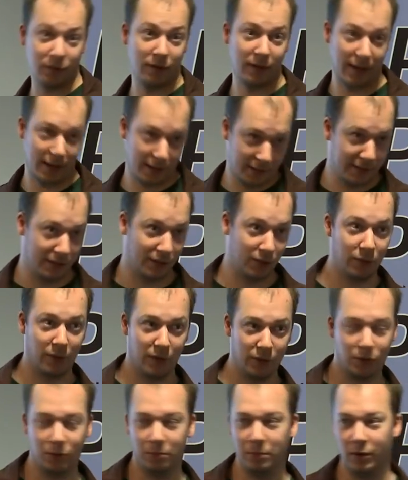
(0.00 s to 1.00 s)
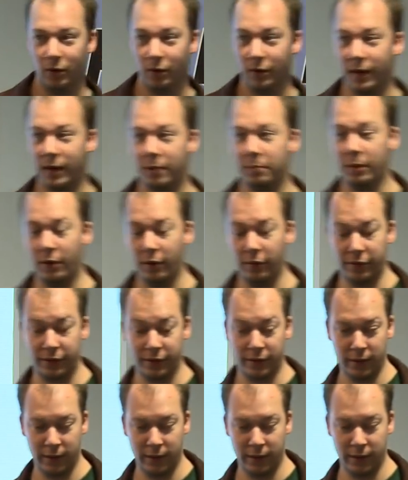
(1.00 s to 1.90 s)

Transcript: so again, this is why you should be looking at both.